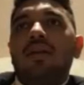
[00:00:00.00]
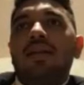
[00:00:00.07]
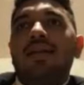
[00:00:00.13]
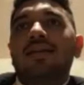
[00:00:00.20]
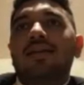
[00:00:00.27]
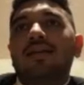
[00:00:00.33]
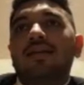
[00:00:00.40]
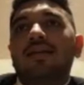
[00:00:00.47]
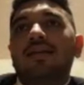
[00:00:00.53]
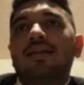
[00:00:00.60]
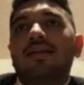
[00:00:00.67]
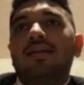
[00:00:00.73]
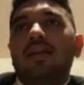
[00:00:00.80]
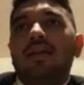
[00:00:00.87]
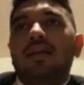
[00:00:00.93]
that
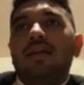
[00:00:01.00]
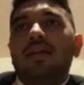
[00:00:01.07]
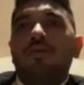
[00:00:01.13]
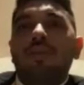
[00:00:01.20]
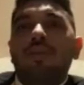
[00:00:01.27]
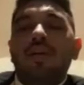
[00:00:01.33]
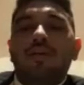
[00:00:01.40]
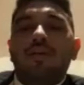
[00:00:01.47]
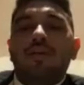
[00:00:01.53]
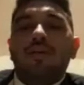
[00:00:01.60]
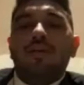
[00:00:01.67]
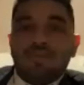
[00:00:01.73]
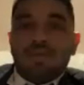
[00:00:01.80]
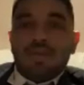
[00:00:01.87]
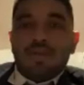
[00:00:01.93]
cannot be a
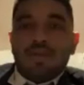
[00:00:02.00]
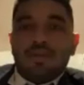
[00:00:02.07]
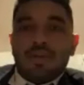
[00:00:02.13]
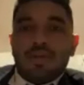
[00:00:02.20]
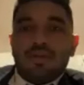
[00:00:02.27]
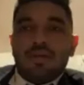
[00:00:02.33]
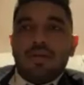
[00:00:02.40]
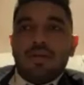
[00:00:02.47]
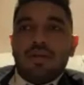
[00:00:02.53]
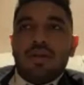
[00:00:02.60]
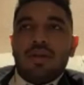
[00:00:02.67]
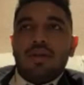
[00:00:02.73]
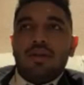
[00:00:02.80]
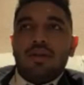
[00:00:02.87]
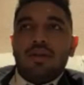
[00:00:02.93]
future
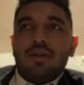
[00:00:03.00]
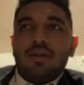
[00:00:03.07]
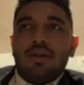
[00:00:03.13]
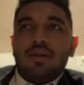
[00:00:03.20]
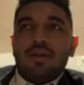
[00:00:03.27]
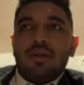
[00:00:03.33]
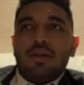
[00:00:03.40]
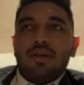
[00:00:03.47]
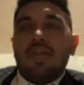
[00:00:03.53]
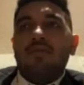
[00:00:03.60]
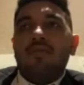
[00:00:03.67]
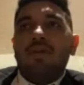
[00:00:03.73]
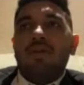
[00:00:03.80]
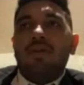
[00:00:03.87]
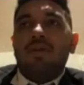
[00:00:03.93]
because there
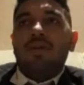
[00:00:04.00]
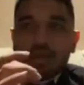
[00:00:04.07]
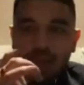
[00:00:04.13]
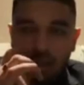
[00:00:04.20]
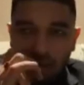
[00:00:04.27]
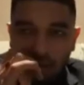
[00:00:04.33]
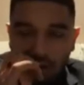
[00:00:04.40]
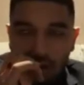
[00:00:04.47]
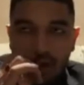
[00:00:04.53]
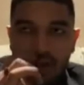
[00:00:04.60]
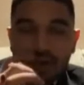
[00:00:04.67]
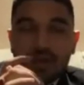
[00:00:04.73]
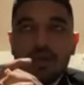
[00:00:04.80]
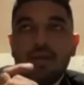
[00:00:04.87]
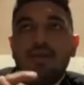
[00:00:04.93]
was an
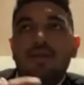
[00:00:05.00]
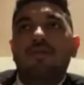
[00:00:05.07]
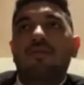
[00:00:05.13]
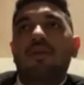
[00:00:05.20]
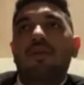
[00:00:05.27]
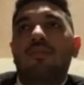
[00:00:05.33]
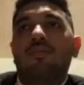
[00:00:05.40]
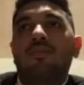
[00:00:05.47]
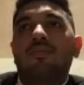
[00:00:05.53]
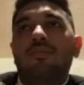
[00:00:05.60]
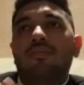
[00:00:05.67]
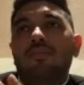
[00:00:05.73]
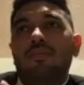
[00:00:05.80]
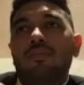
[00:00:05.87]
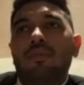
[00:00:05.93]
order from
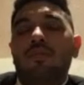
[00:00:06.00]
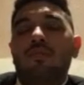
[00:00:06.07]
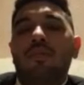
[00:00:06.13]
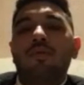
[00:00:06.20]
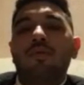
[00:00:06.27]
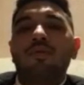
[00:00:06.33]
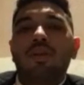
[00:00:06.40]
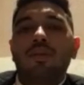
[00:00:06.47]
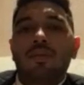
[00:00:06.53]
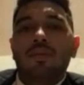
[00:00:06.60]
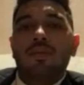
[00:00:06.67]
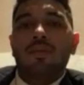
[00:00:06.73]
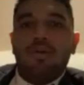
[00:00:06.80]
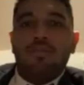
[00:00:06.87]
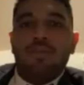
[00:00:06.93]
Bombay
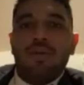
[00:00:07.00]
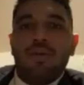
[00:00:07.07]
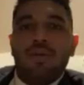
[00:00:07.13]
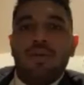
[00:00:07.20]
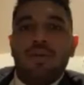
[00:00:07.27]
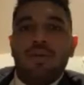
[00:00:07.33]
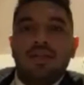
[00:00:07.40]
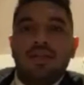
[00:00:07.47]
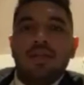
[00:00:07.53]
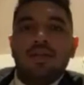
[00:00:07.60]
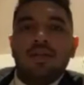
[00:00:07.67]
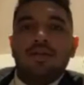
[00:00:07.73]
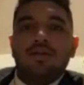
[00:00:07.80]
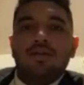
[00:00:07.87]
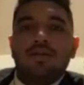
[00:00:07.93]
Municipal Corporation
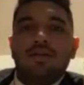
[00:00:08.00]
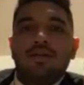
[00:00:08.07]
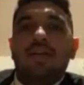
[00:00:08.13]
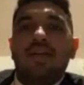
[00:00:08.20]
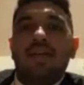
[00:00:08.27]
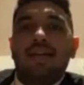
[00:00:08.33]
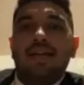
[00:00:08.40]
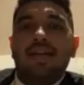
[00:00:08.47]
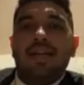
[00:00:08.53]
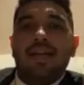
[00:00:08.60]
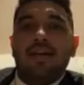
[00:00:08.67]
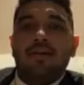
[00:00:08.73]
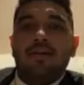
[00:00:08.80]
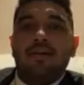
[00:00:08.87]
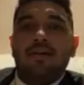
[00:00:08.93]
to not take any
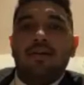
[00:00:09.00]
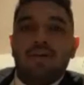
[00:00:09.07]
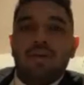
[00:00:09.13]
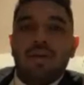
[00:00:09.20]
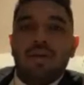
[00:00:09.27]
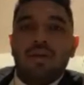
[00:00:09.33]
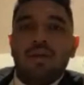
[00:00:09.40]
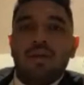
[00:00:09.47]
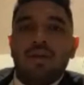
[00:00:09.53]
adverse order